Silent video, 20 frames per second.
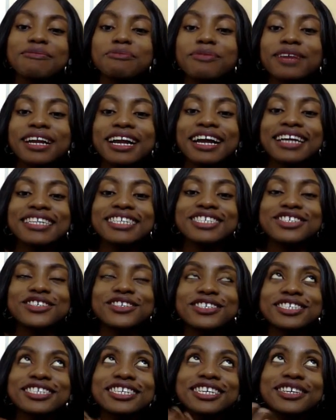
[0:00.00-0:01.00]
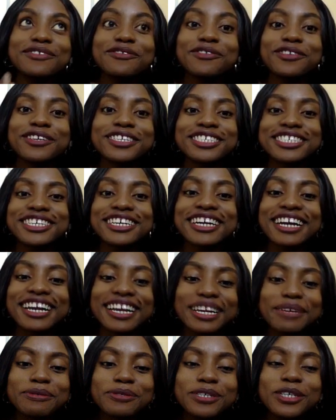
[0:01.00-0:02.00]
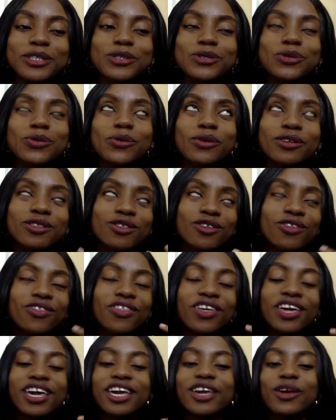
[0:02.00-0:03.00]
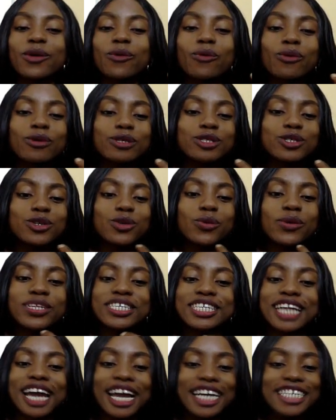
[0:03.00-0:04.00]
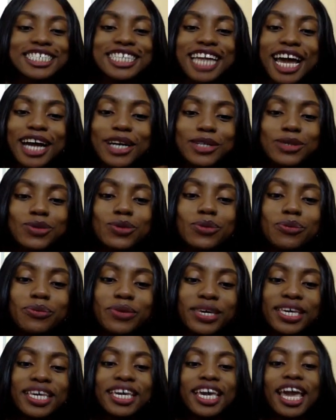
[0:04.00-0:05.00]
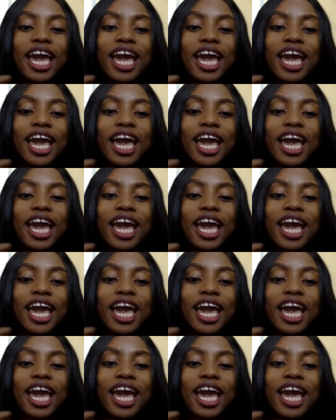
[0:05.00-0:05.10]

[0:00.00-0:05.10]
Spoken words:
kindly just give us a glimpse into what you think you want your wedding hashtag to be,